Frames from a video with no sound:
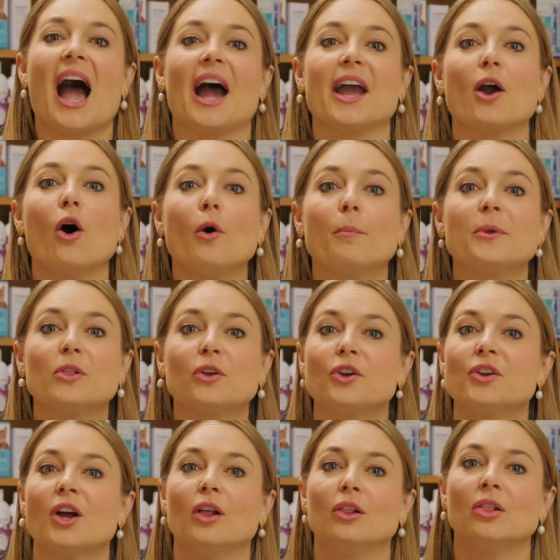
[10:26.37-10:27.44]
I hope you
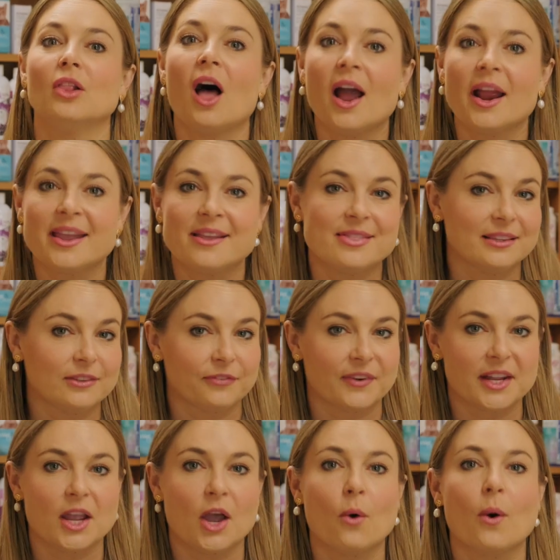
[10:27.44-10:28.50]
learned a lot in this
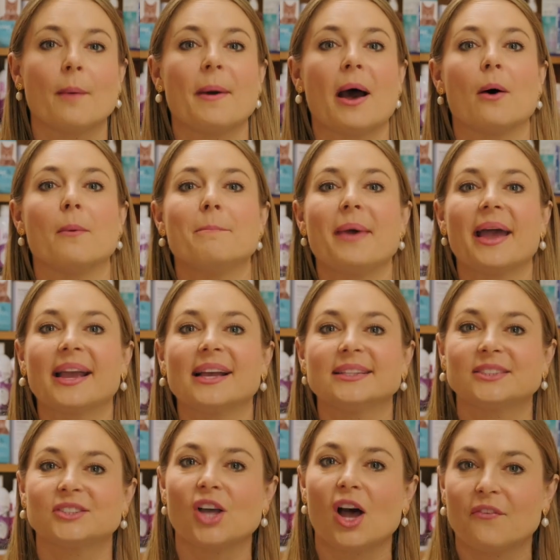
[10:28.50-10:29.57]
video about mega
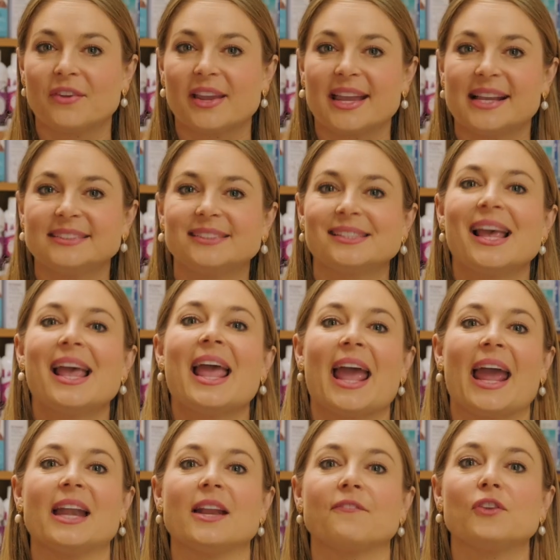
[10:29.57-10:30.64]
esophagus.
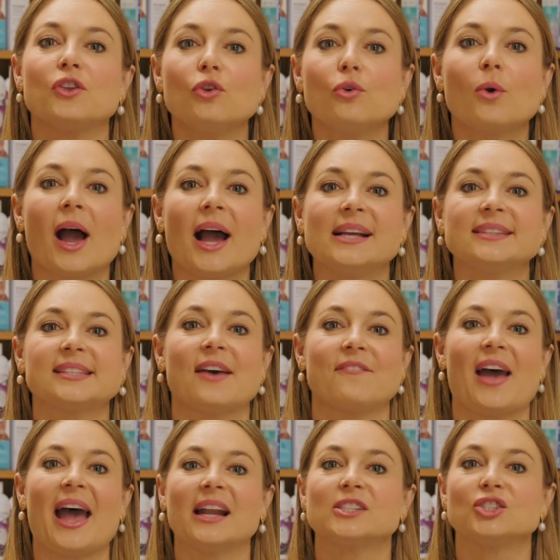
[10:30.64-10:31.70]
and if you guys have
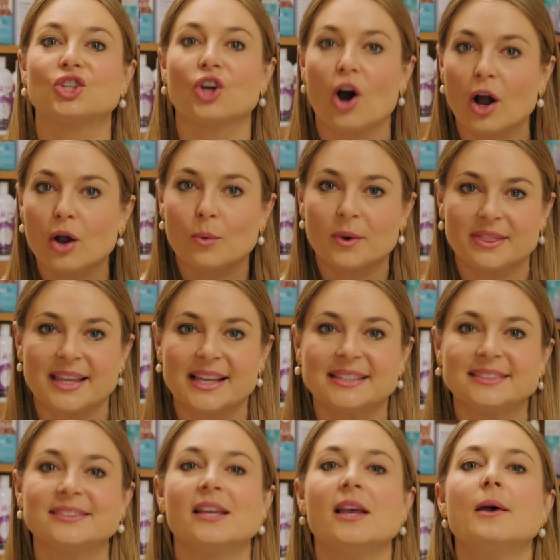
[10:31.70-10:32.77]
had a dog with
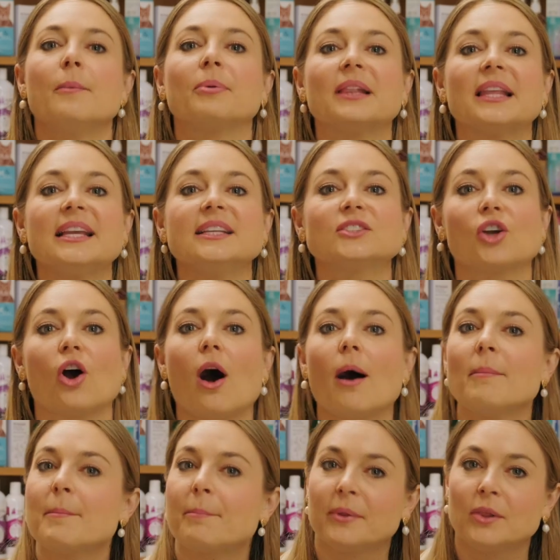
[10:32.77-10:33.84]
this, please
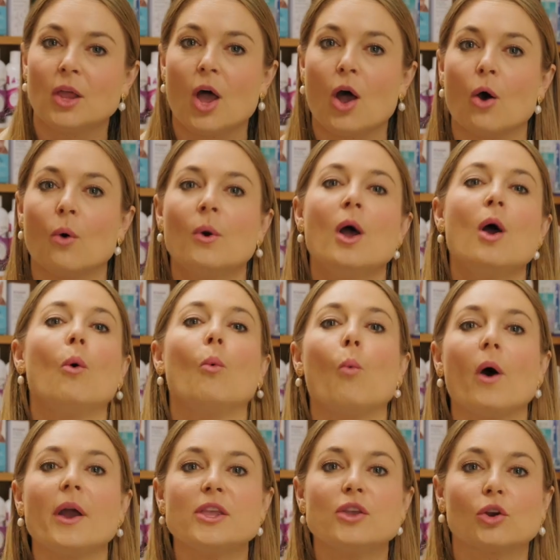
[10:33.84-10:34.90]
comment below
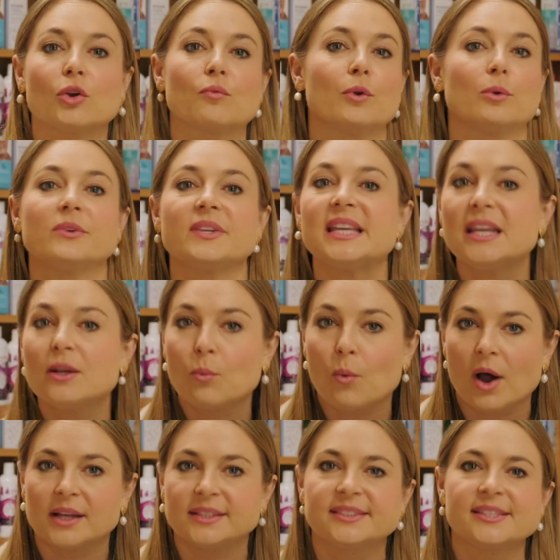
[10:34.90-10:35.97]
what your routine
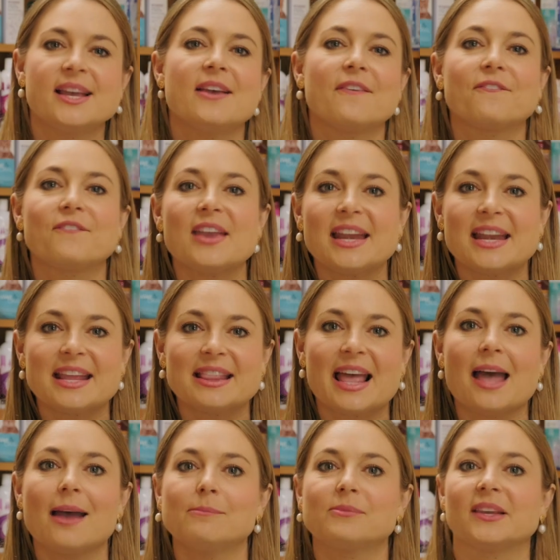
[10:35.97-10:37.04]
was feeding
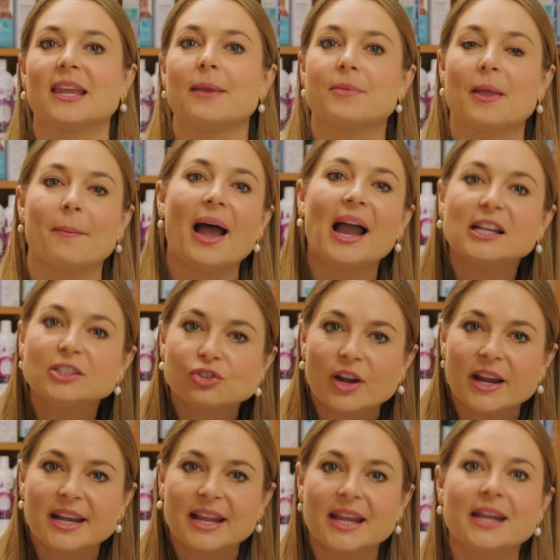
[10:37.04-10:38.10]
them to keep them
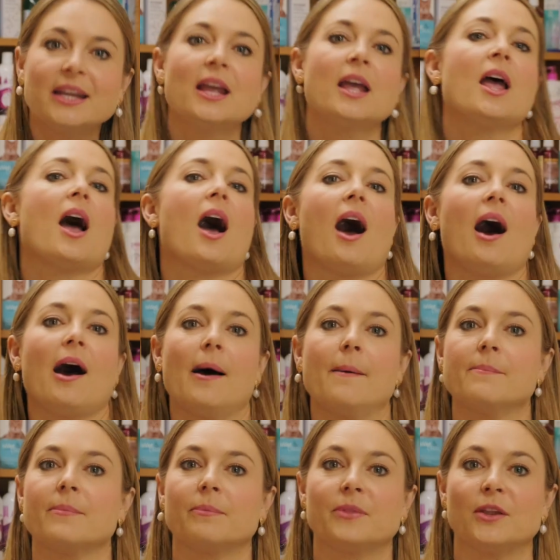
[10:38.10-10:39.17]
hydrated,
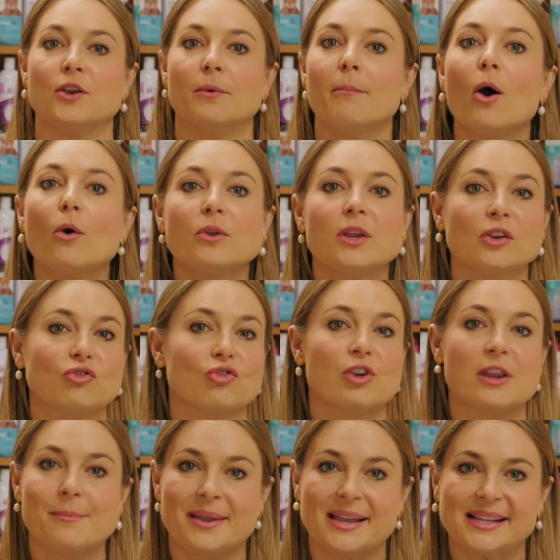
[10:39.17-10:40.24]
um, the pneumonia
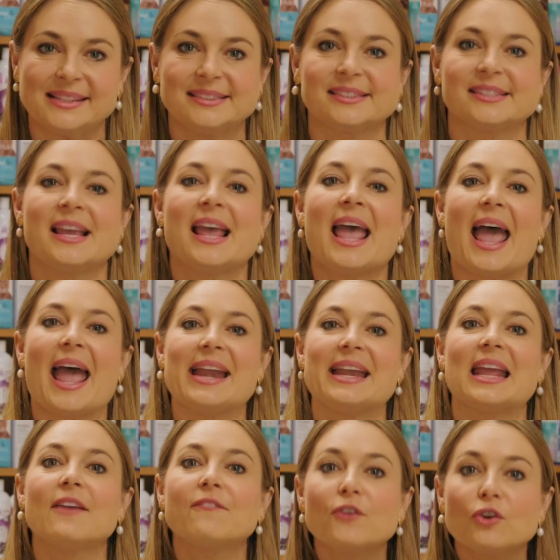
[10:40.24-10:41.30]
treatments, and
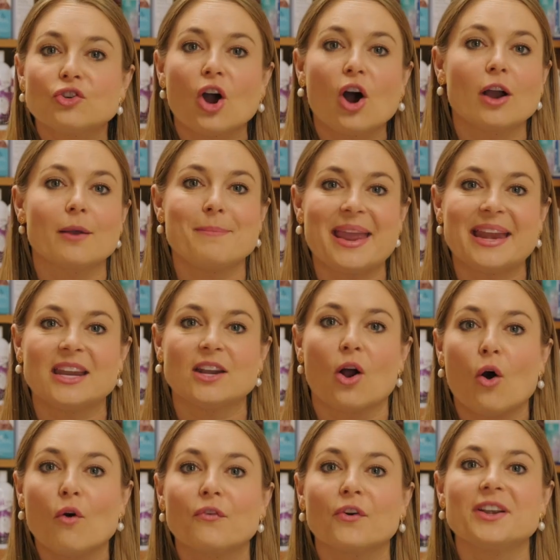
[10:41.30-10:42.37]
if your dog made it
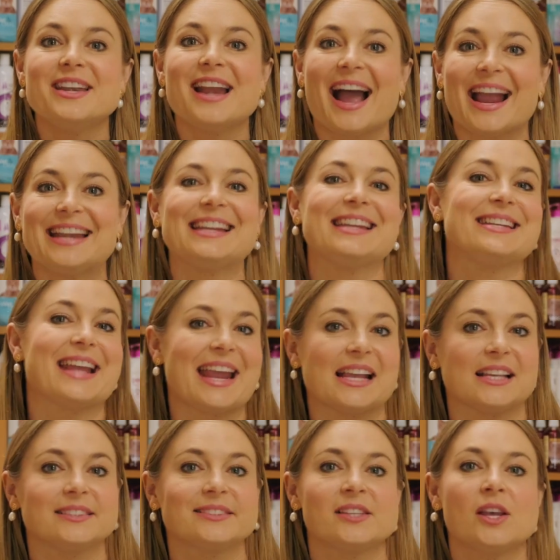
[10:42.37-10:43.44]
over 90
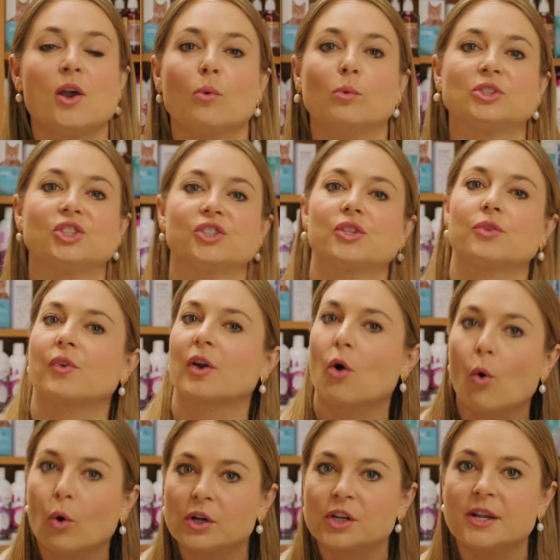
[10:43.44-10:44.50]
days, which is the
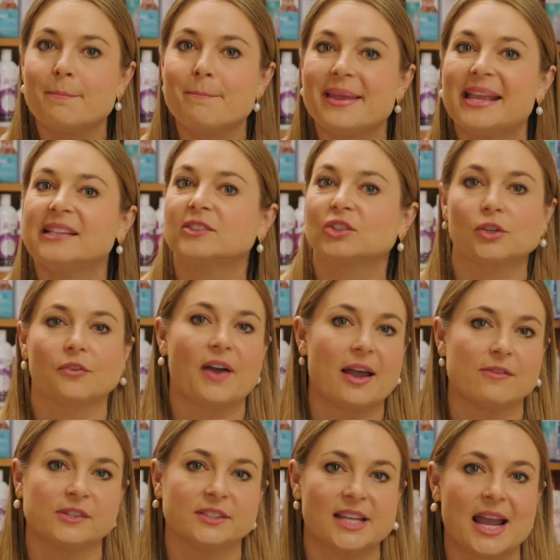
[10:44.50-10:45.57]
recorded mean
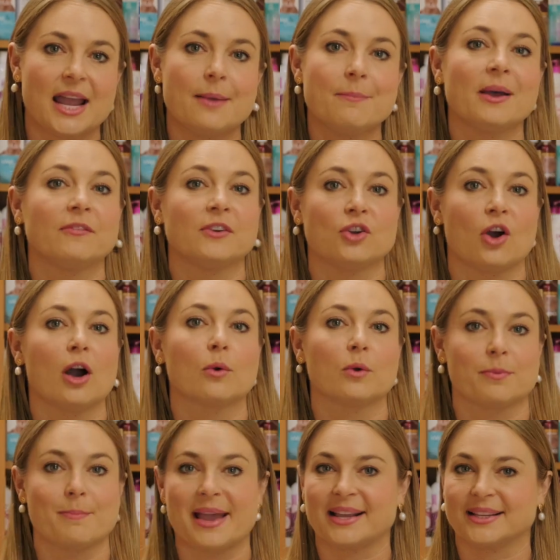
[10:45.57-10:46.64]
survival time of a dog
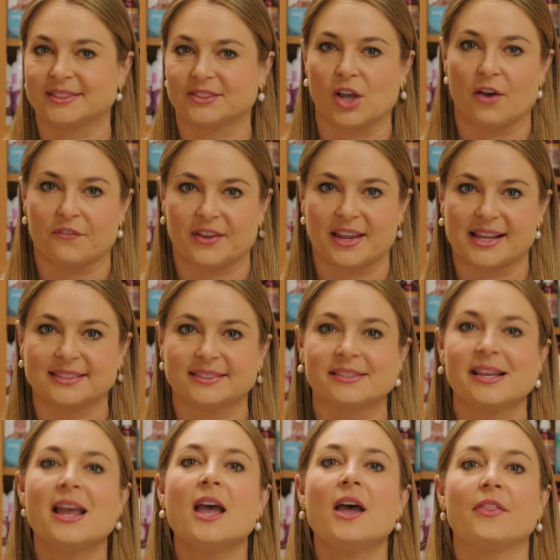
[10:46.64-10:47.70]
with mega esophagus,
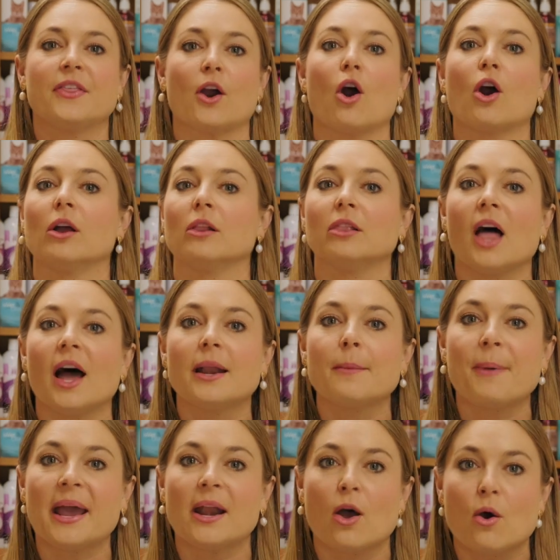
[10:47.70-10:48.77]
There are a lot of
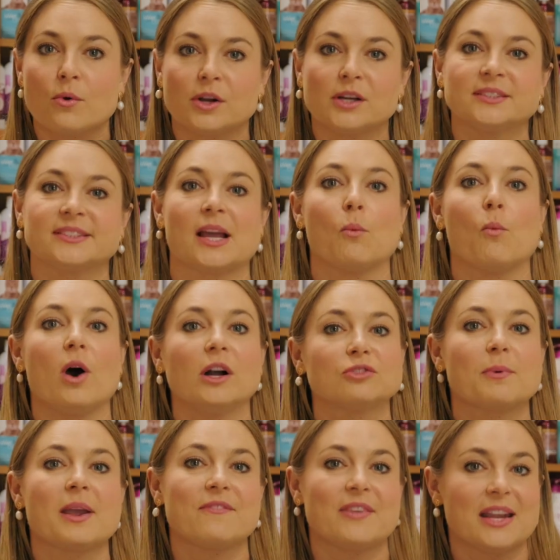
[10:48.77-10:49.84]
pet owners that watch
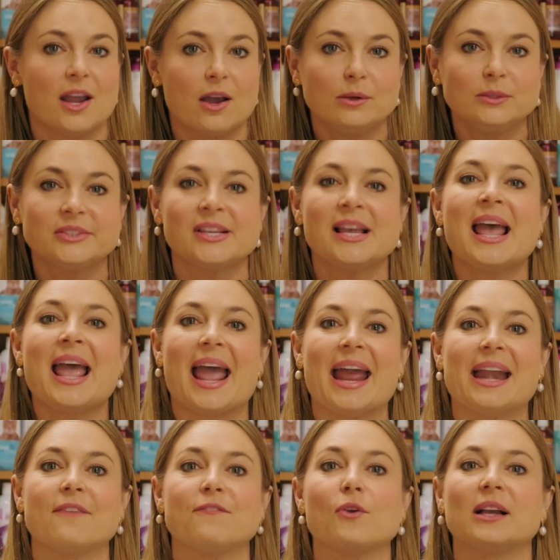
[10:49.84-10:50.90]
my videos,
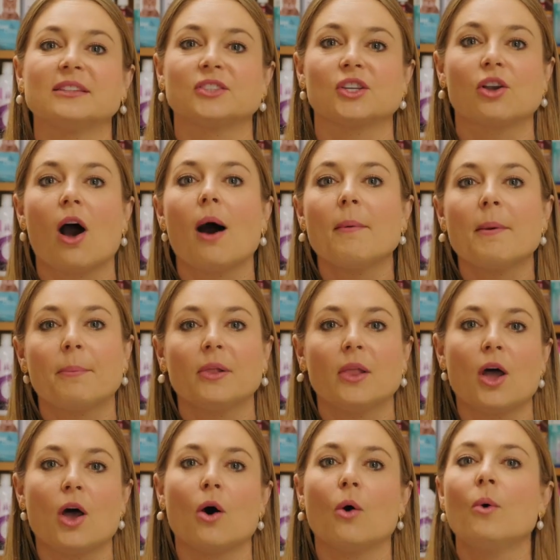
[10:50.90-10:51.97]
and if you guys could comment
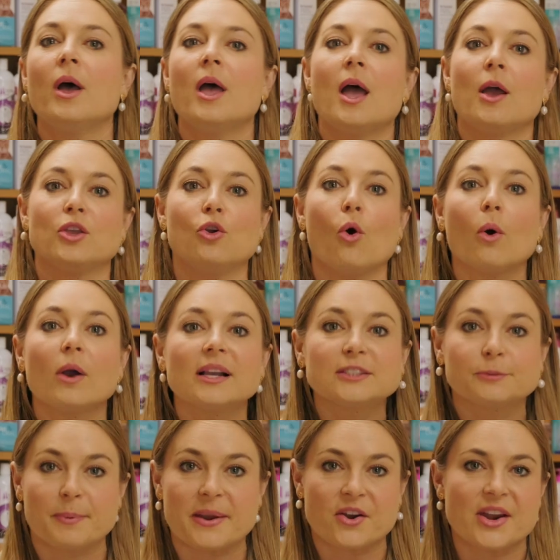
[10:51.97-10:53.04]
below your
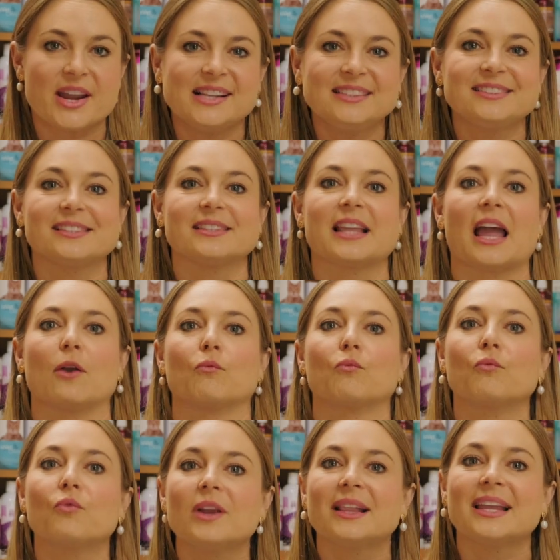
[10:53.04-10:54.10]
experience, that
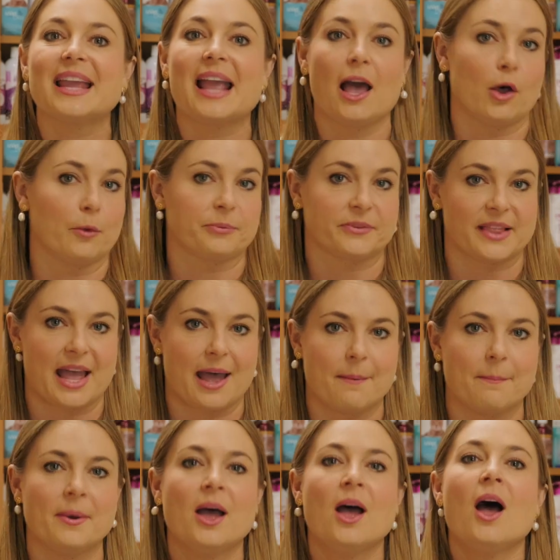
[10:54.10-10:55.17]
really helps
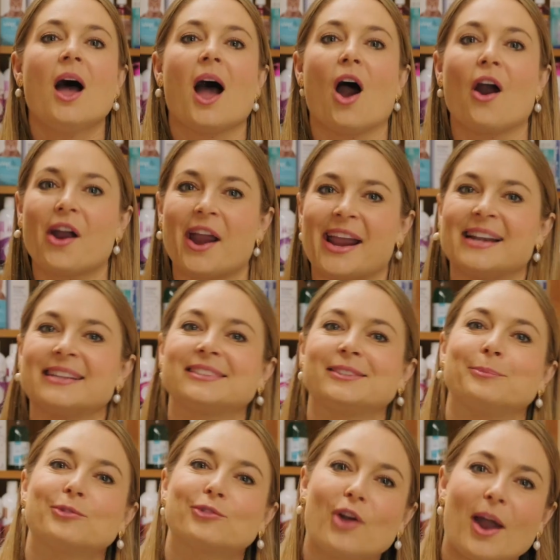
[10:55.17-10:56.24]
them. All right,
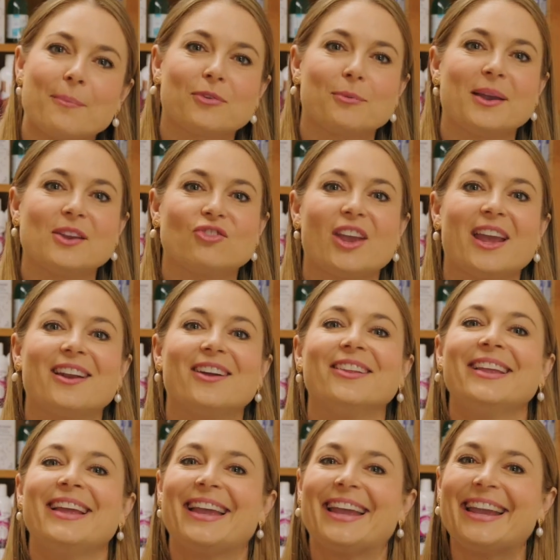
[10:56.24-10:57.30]
subscribe to my
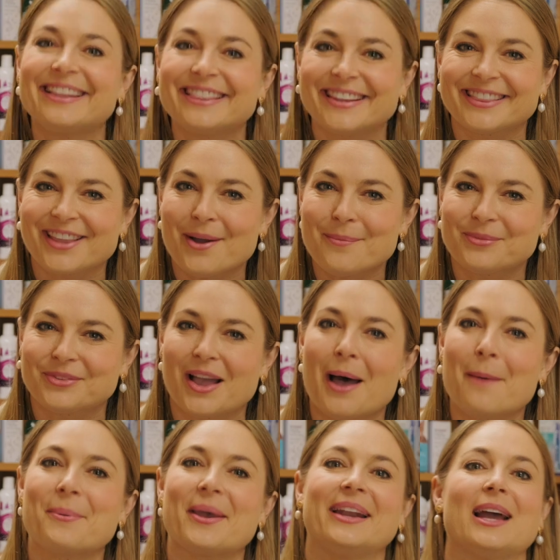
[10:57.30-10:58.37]
channel, hit the thumbs
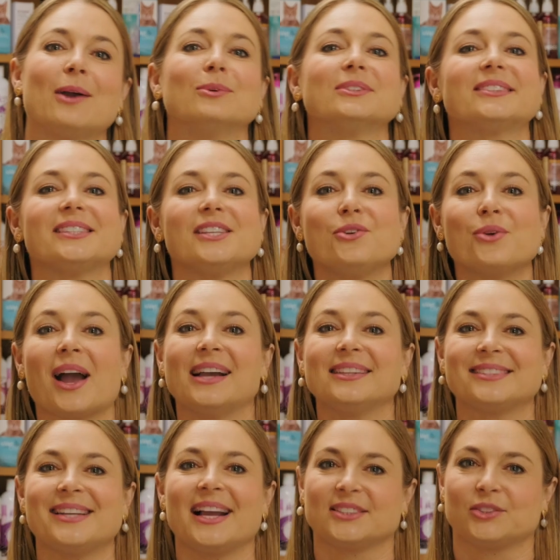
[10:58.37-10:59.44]
up, and I will see you
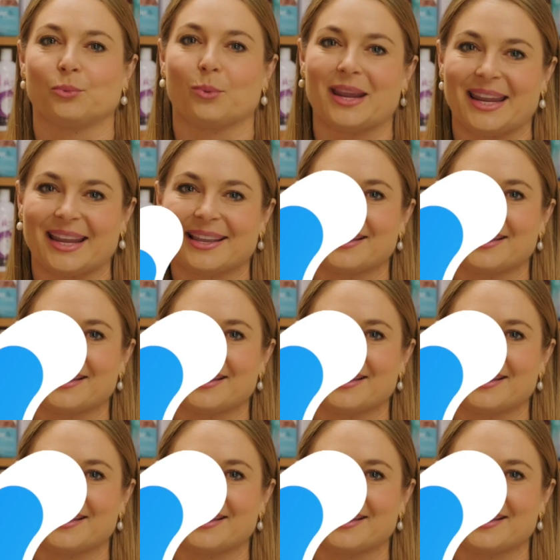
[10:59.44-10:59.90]
guys next week.